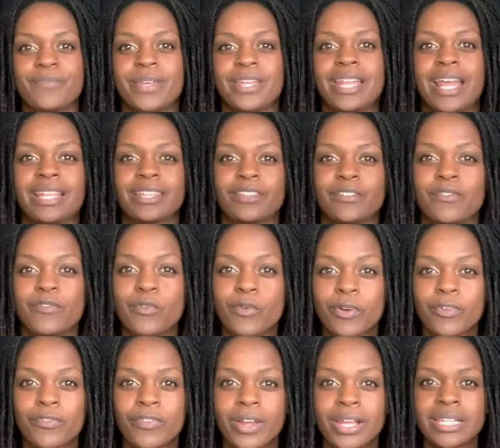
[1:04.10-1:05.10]
been at the
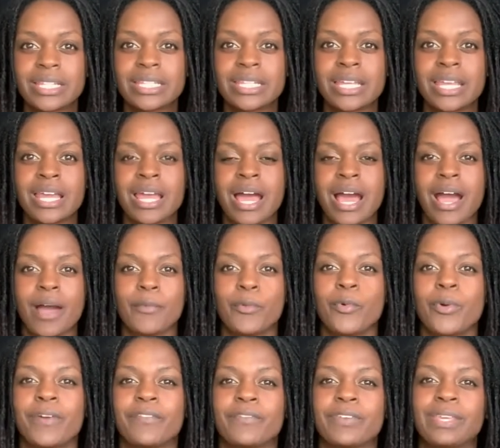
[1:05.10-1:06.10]
forefront,
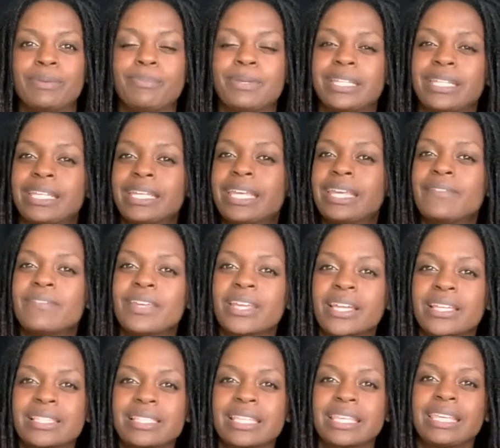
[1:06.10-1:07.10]
who have been giving
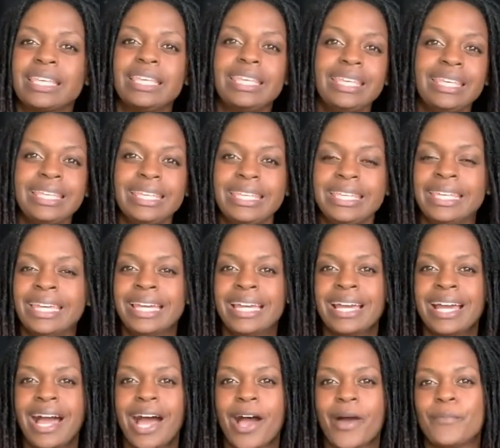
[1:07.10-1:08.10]
us the key
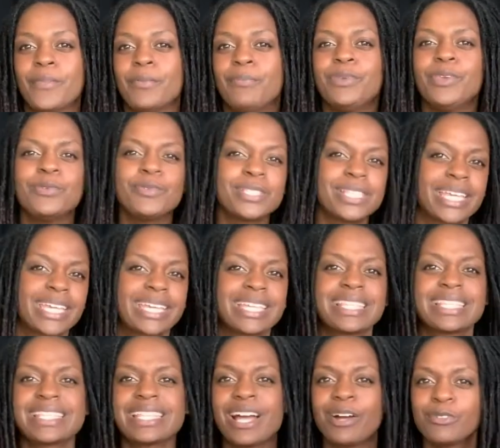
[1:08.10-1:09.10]
music and
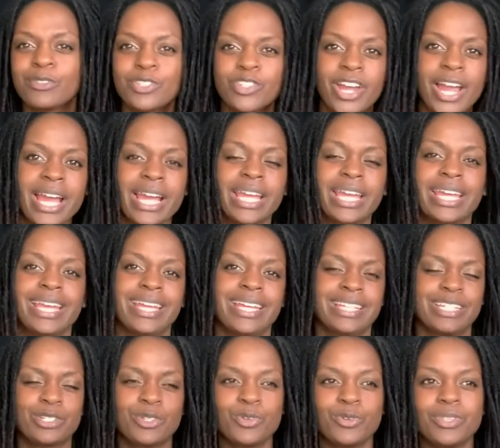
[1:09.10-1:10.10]
soundtrack
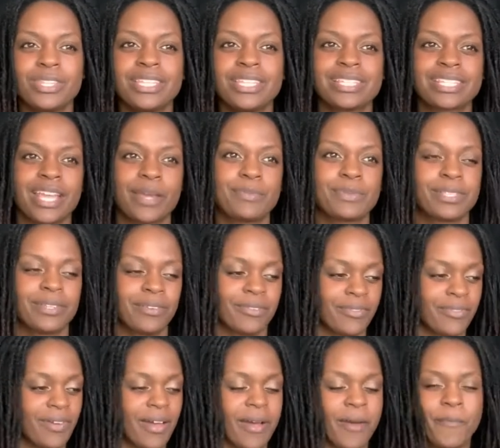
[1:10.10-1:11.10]
to these types
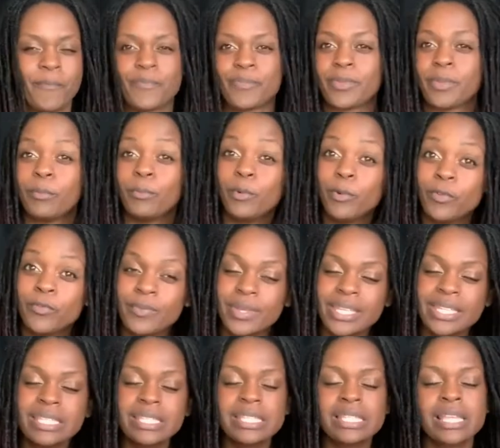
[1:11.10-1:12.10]
of
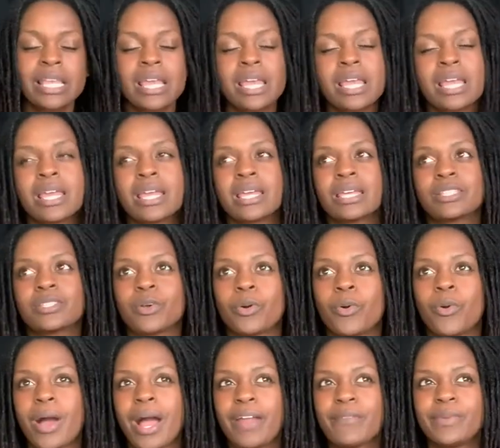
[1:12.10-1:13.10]
movements.
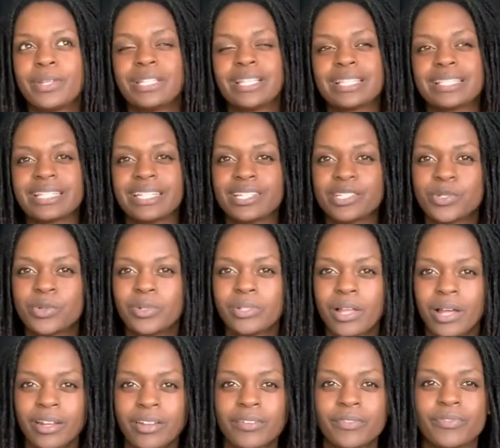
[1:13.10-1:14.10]
So I've been listening to a
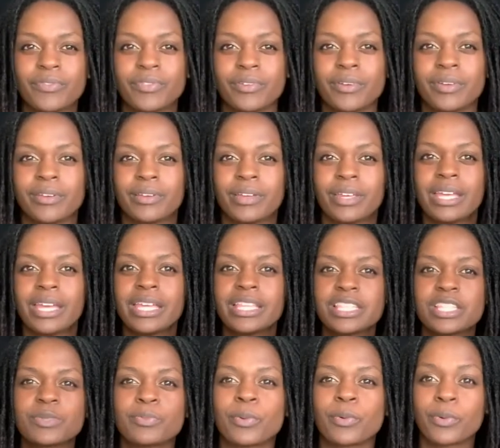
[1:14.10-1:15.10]
lot of
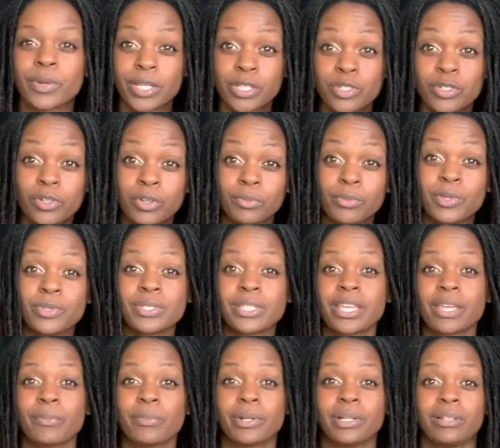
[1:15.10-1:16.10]
inspirational
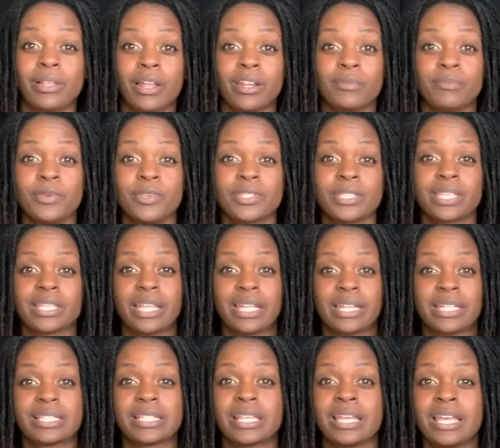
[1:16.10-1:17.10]
music, but a lot of music that
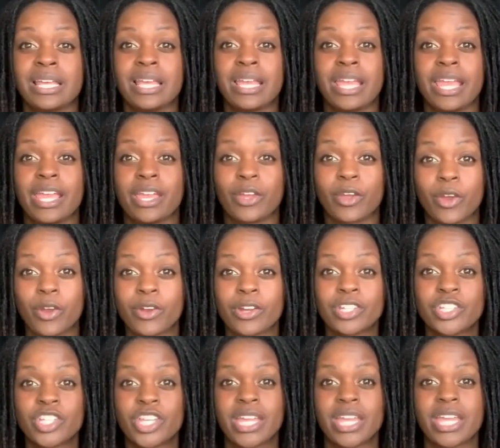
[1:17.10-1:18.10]
is
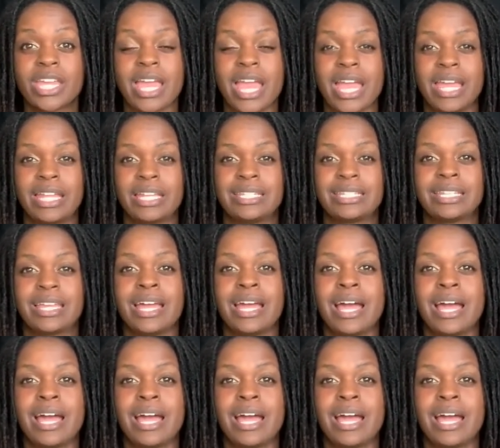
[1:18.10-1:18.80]
encouraging and